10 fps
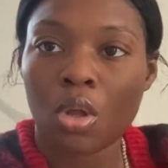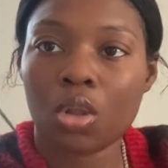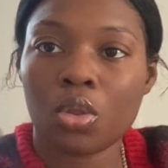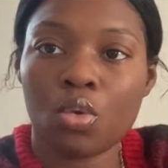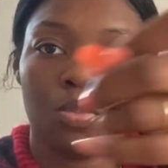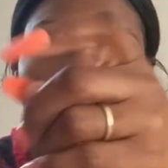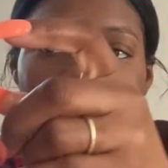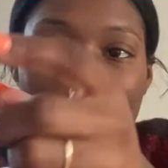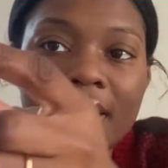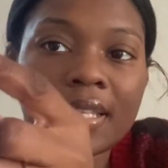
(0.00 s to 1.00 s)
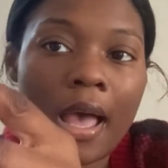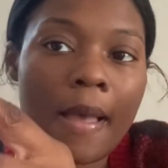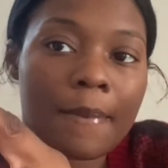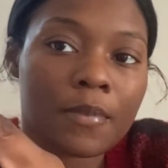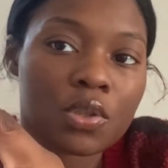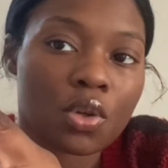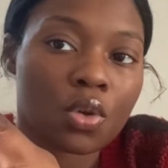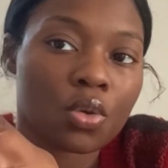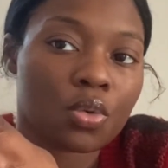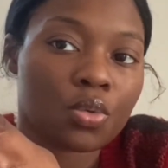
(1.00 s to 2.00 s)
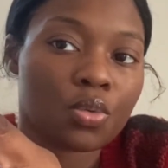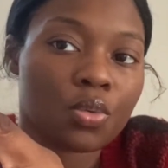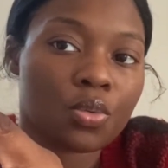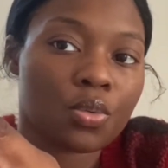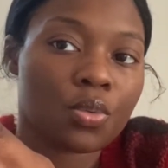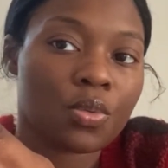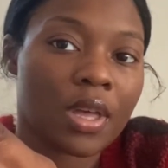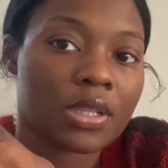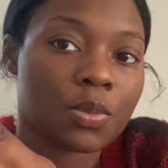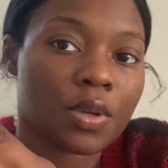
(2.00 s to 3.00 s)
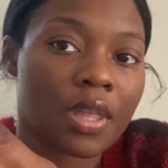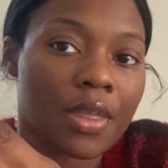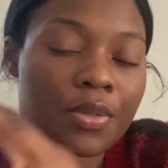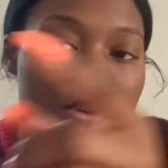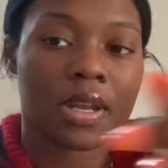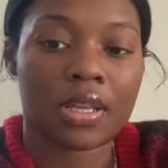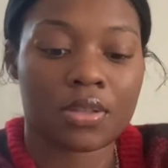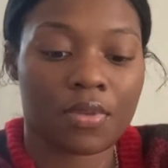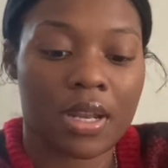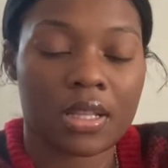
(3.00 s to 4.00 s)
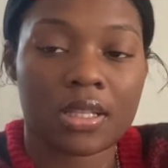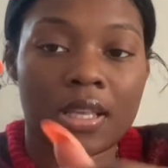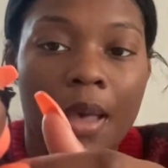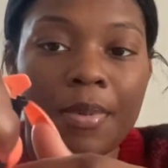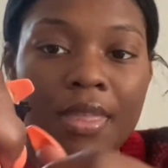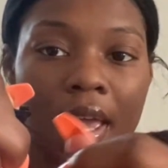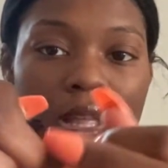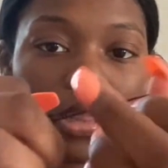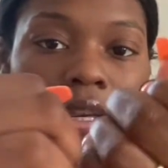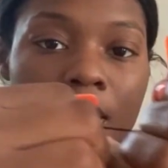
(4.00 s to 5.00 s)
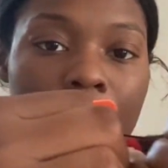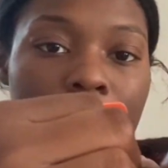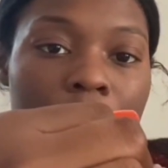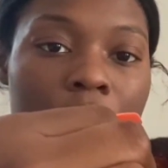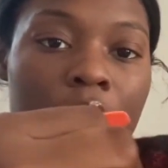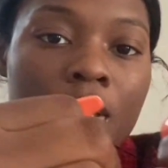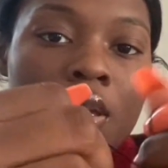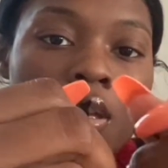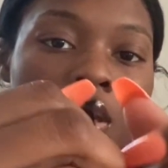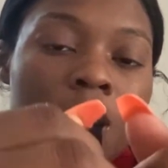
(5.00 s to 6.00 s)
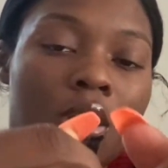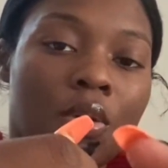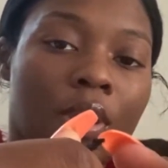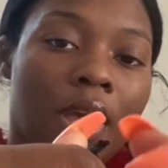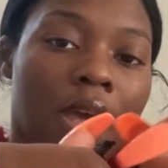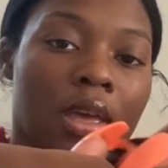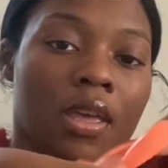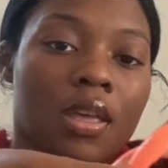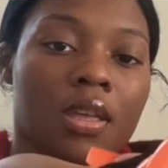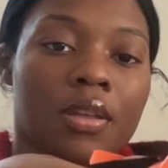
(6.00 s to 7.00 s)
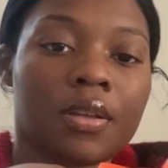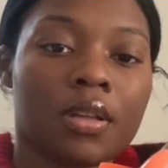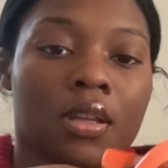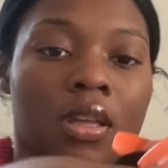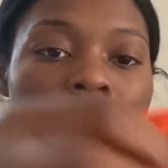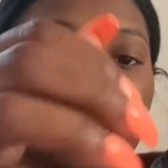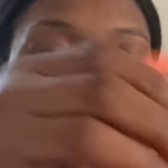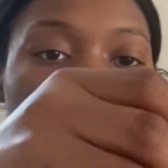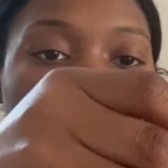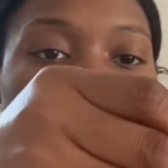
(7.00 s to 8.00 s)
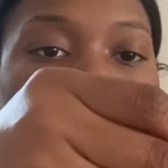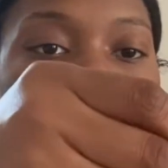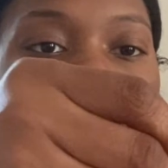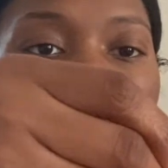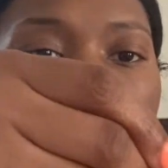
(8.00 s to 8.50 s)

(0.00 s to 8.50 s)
loop right at the top. So that's where that thread is, right at the top of that clip. Okay, and then I'm